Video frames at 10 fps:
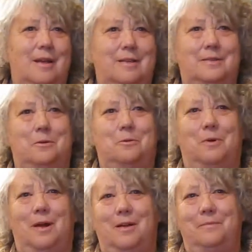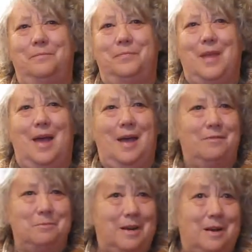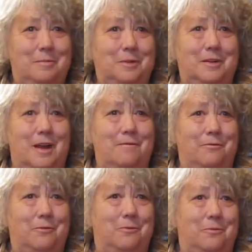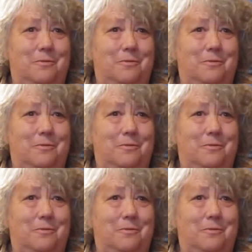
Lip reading: So I haven't been able to come for,